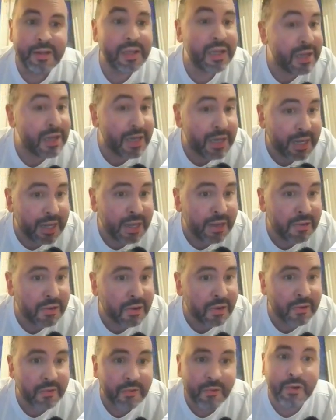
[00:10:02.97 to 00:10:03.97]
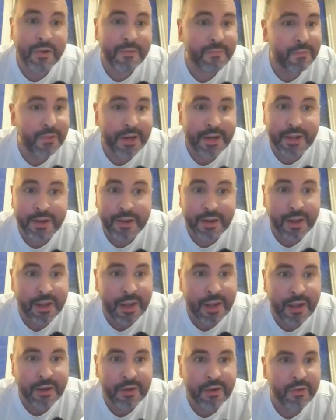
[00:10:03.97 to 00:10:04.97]
indicator or free
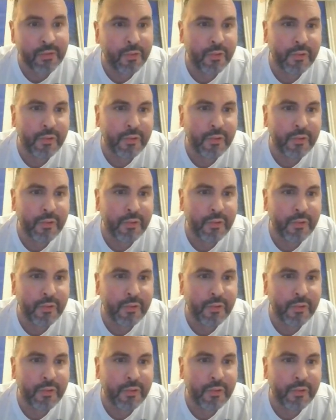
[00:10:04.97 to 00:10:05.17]
indicator